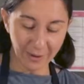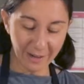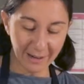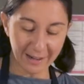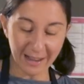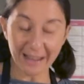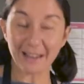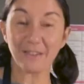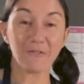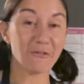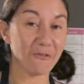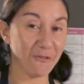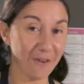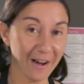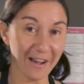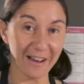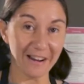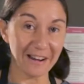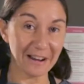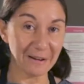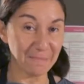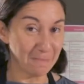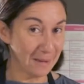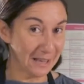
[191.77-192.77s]
like
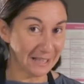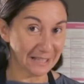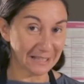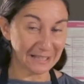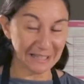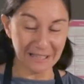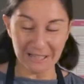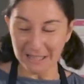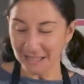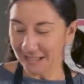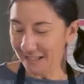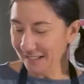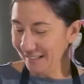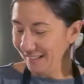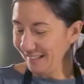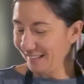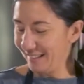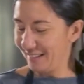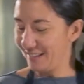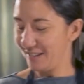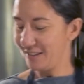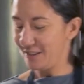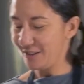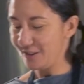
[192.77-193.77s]
fun and messy,
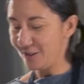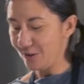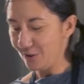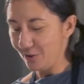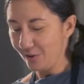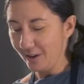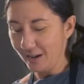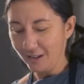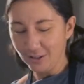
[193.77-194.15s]
you can